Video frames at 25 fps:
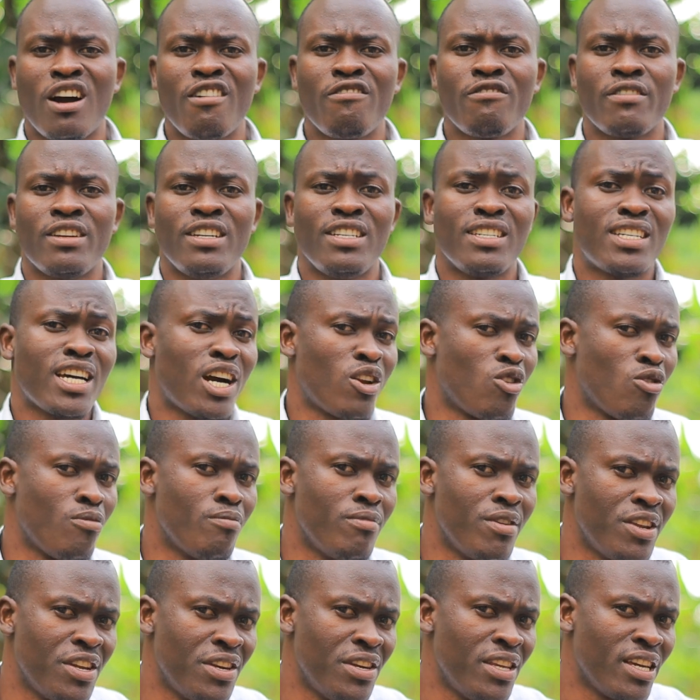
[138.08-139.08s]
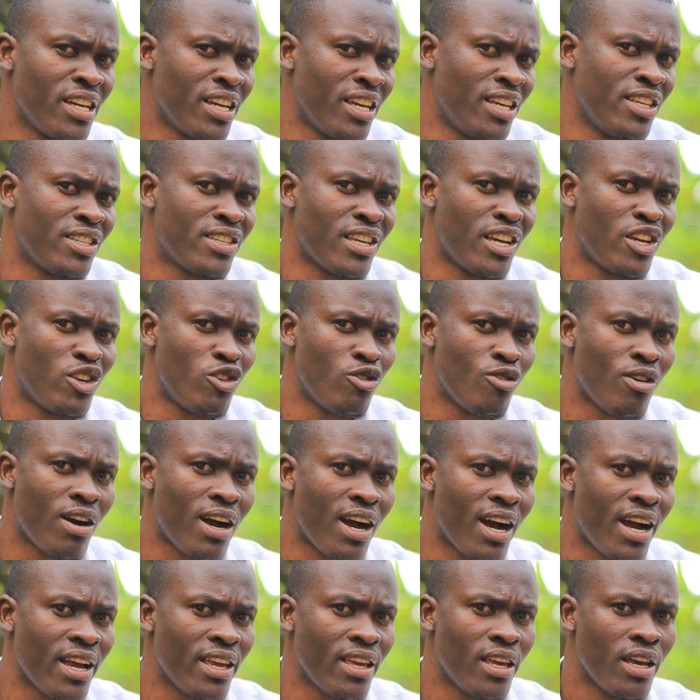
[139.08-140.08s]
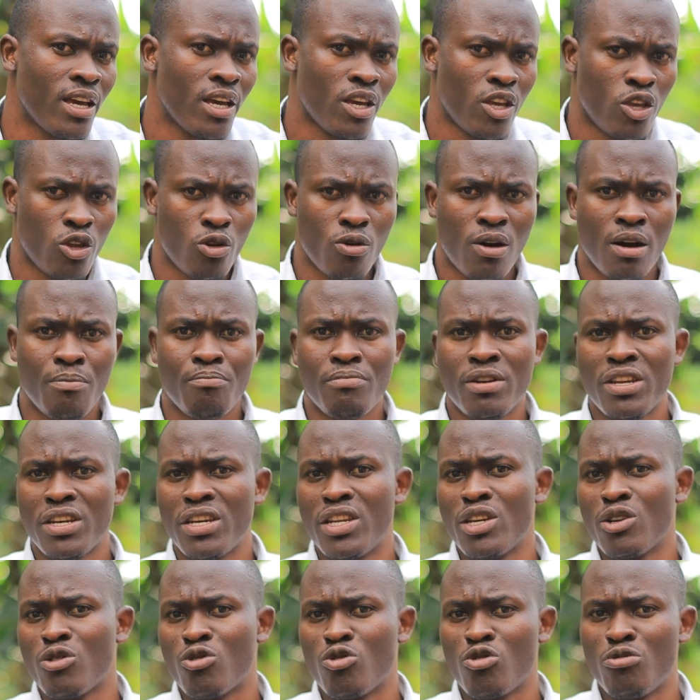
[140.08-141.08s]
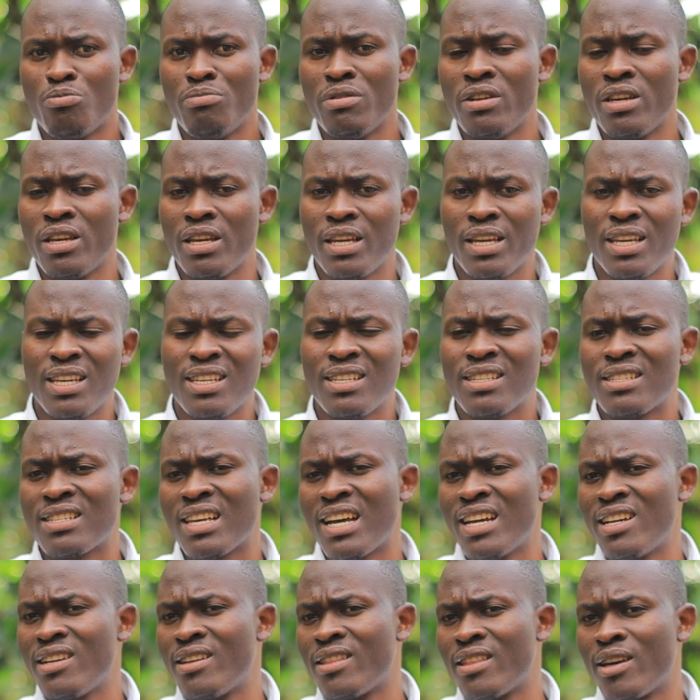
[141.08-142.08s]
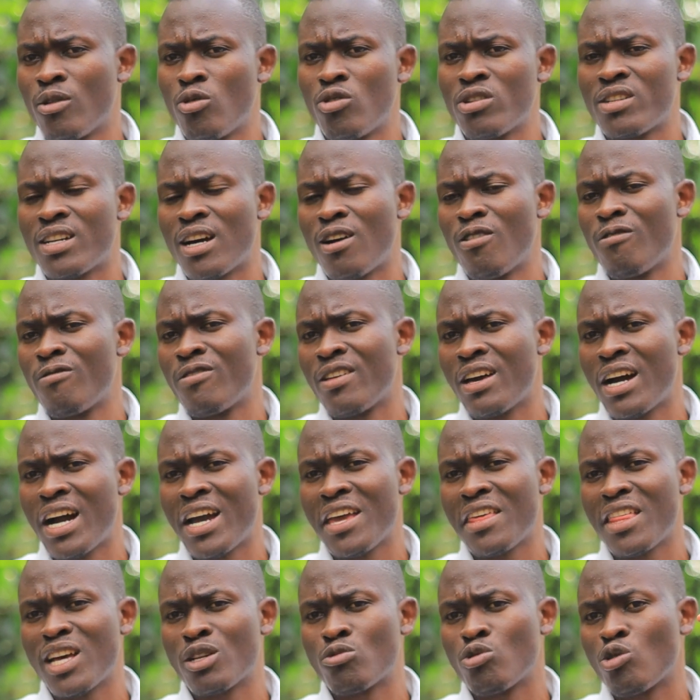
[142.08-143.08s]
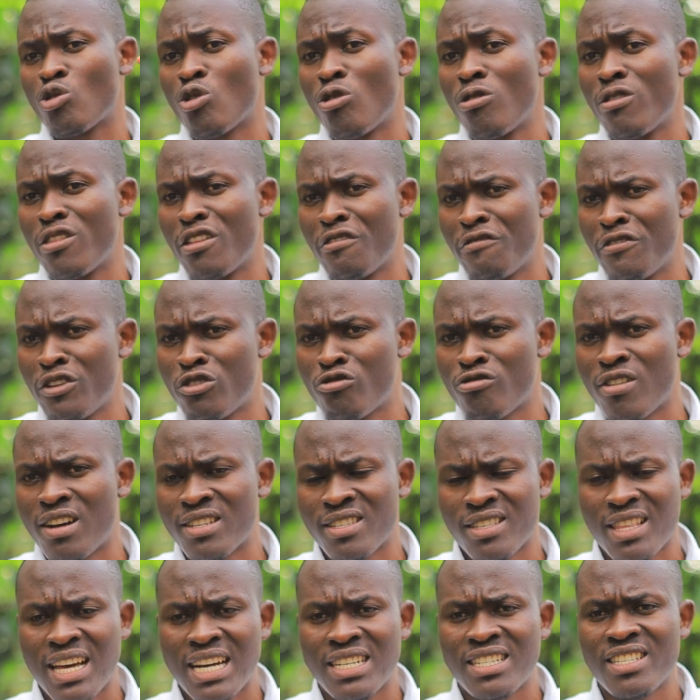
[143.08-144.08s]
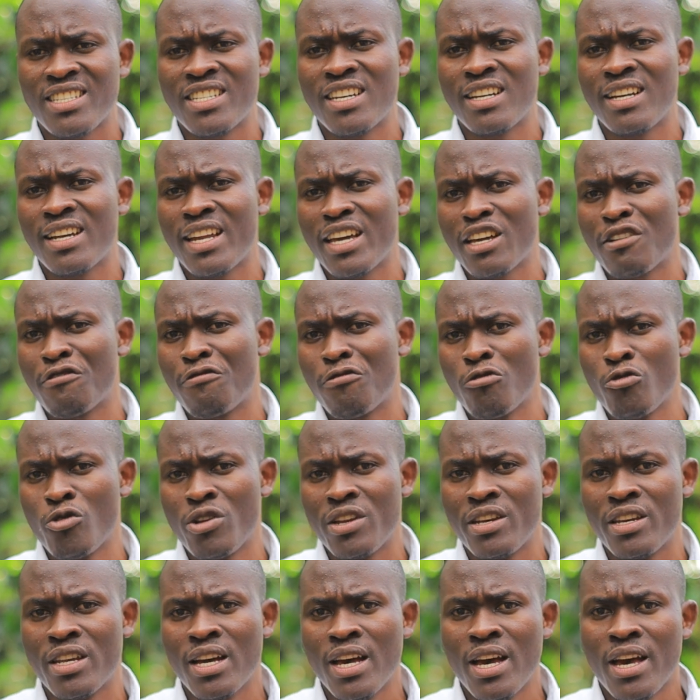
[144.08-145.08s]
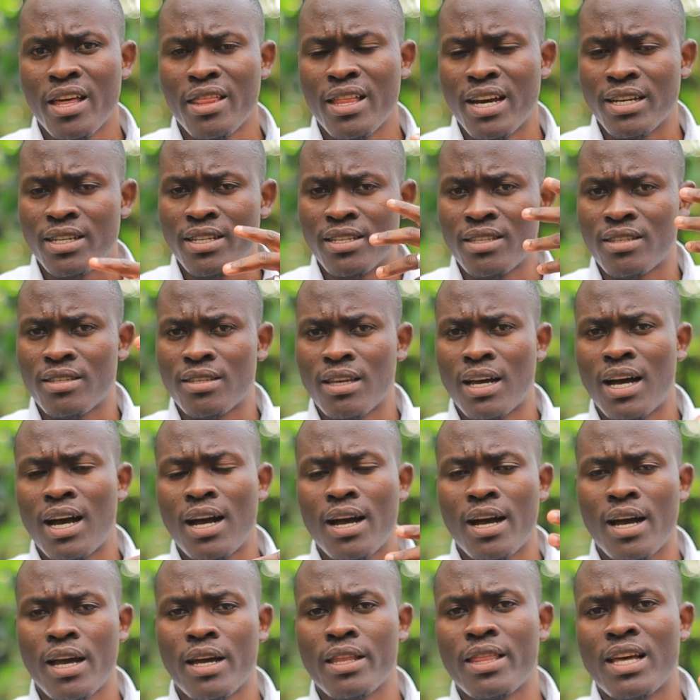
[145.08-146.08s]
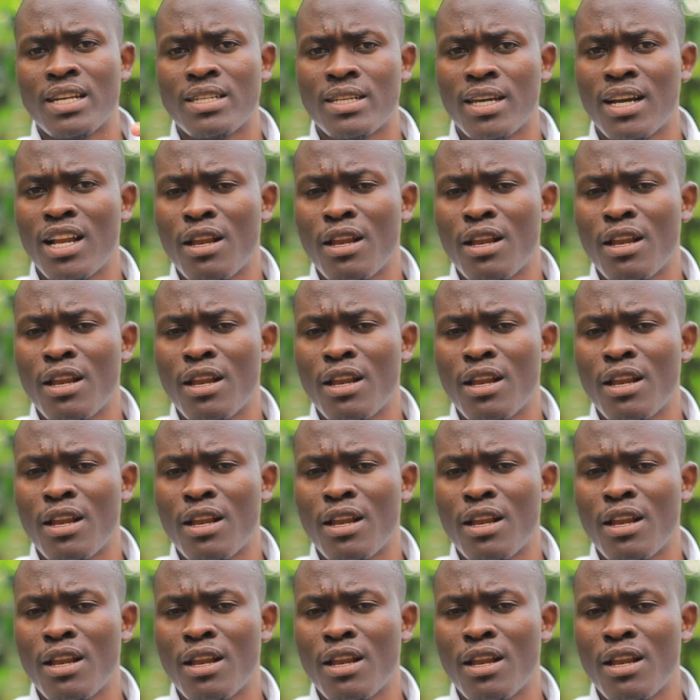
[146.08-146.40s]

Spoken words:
to have internal bleeding inside your eye. Your bleeding could be inside the water of the eye that we call the vitreous, that gel-like fluid that